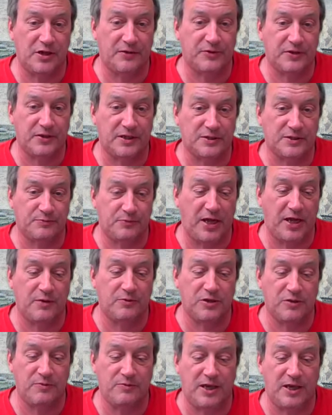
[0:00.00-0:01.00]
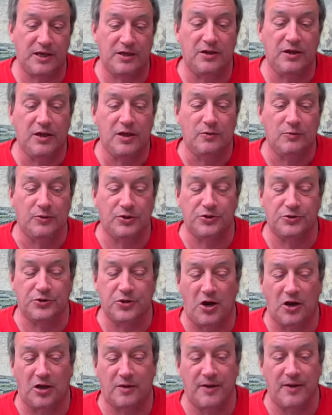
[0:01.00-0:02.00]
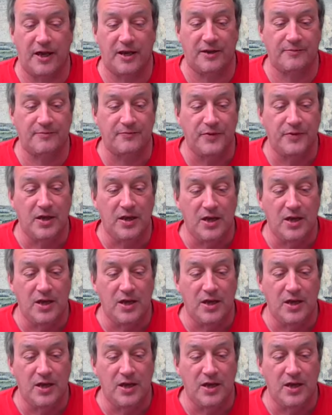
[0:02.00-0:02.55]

So you have to explain what you mean when you talk about it.